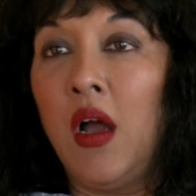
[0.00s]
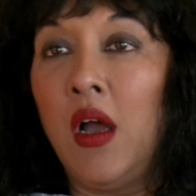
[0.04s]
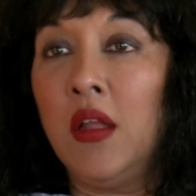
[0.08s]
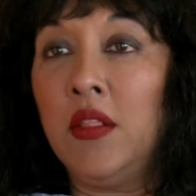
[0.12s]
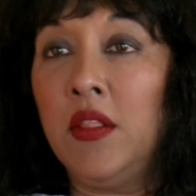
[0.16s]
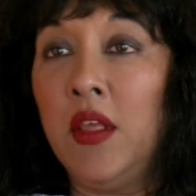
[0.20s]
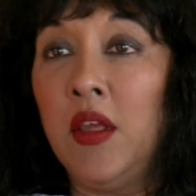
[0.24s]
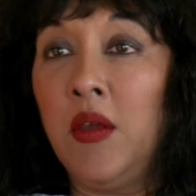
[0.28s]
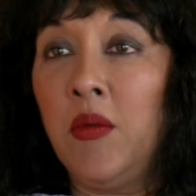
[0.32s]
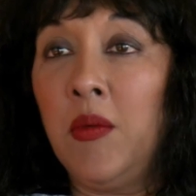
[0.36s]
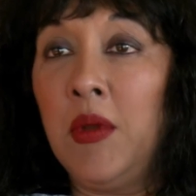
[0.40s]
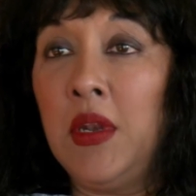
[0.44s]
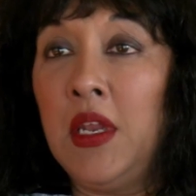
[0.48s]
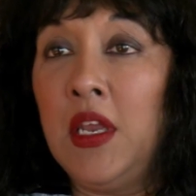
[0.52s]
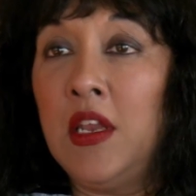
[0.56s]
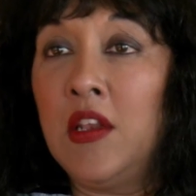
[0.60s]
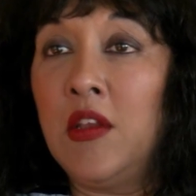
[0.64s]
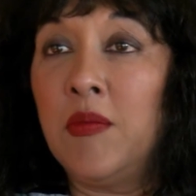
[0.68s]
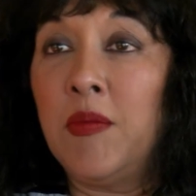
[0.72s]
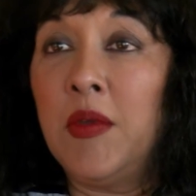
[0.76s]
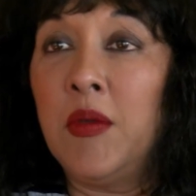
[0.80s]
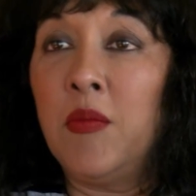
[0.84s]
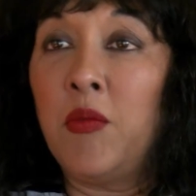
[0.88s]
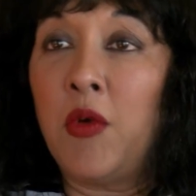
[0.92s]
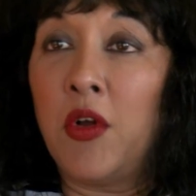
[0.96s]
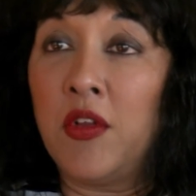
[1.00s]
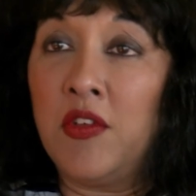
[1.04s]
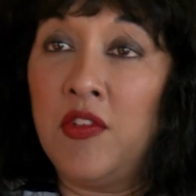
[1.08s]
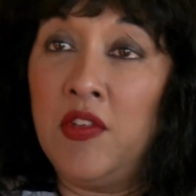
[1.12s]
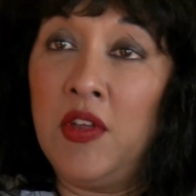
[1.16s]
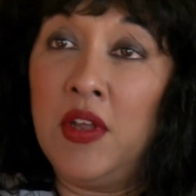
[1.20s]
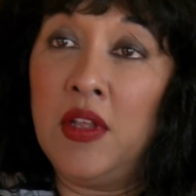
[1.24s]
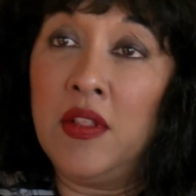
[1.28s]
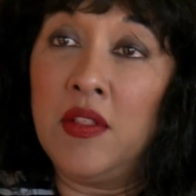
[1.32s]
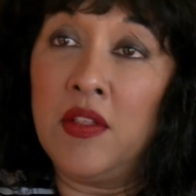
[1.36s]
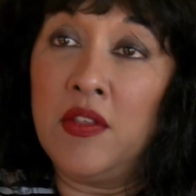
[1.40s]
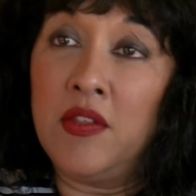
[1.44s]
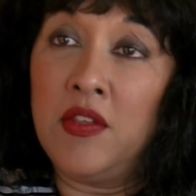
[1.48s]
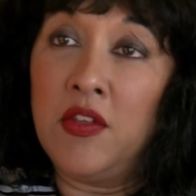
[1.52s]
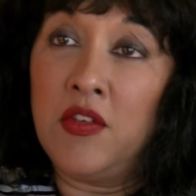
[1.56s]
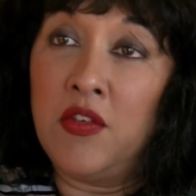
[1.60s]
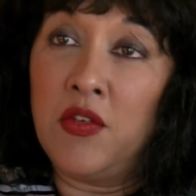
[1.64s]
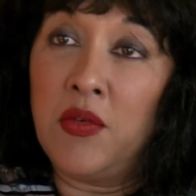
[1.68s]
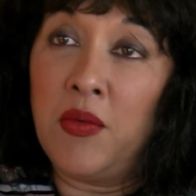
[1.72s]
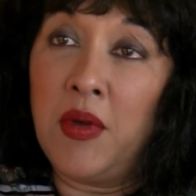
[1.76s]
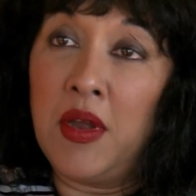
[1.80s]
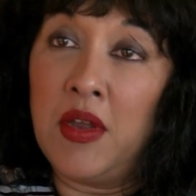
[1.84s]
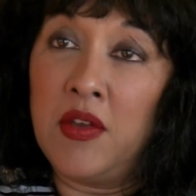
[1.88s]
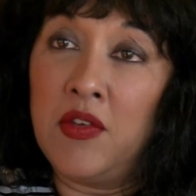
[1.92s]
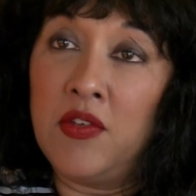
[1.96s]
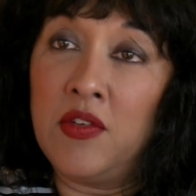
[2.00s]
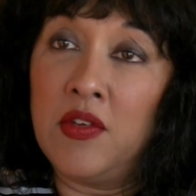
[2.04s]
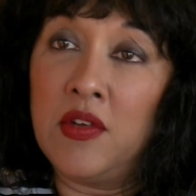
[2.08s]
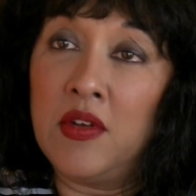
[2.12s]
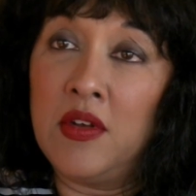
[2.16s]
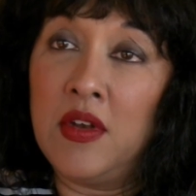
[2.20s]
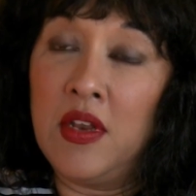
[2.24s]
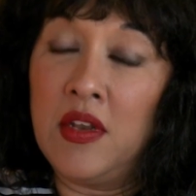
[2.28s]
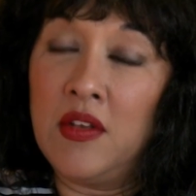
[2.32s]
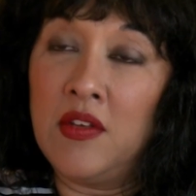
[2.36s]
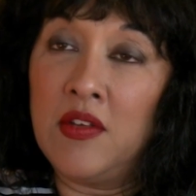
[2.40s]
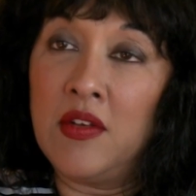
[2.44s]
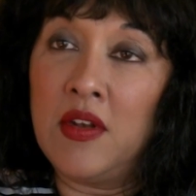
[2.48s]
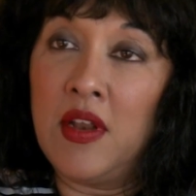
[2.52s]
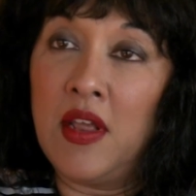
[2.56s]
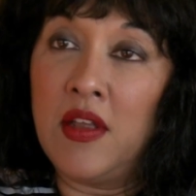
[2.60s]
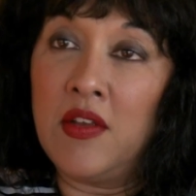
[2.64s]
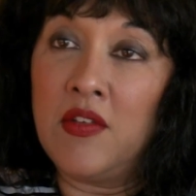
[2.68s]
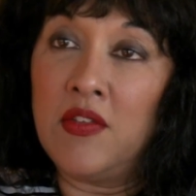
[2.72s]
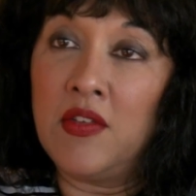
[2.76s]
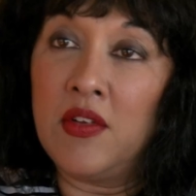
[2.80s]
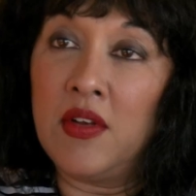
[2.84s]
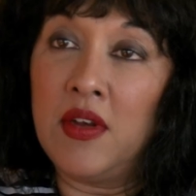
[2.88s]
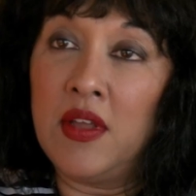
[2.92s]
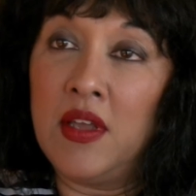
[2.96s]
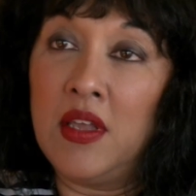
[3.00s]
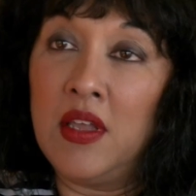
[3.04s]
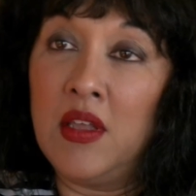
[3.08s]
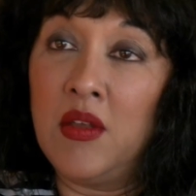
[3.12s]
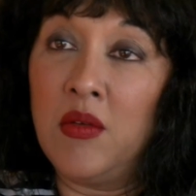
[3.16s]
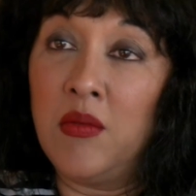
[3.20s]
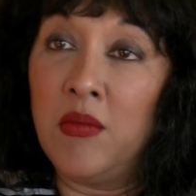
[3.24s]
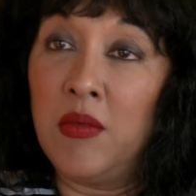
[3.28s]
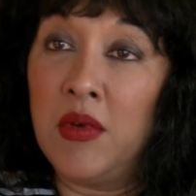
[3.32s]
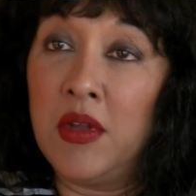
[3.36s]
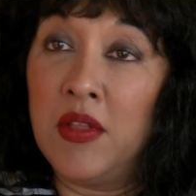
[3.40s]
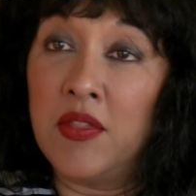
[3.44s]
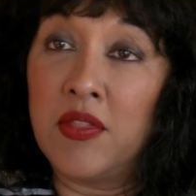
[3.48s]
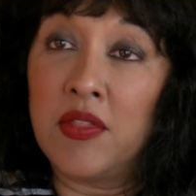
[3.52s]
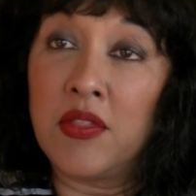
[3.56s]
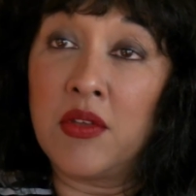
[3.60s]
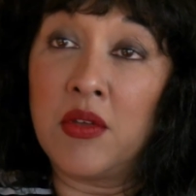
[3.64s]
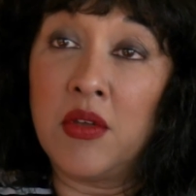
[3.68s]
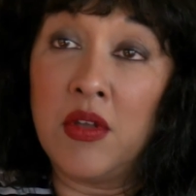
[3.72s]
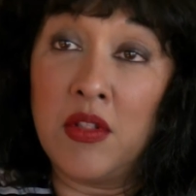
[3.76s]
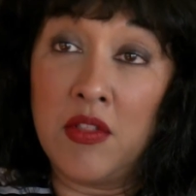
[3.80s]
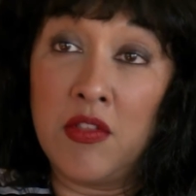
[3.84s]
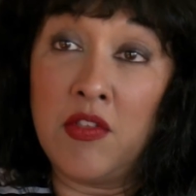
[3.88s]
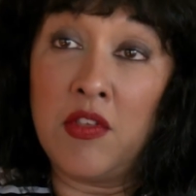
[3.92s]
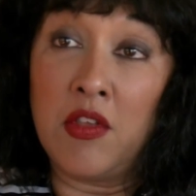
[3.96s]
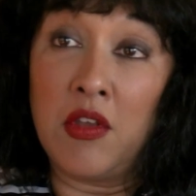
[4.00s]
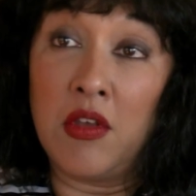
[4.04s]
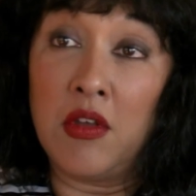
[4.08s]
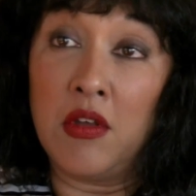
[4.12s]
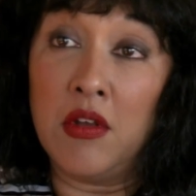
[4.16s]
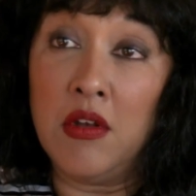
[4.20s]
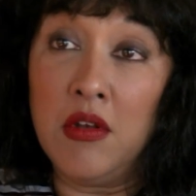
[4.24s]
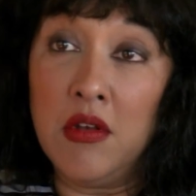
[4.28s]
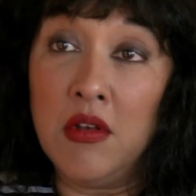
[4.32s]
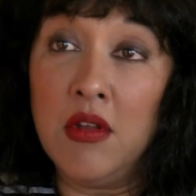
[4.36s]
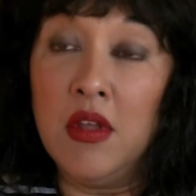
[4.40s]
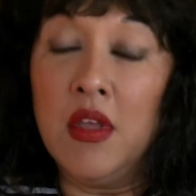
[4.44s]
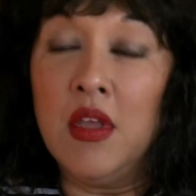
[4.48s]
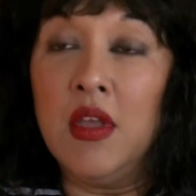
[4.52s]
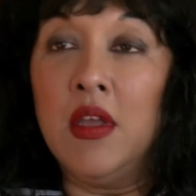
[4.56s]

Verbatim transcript: I think we need to be watching the situation internationally with concern.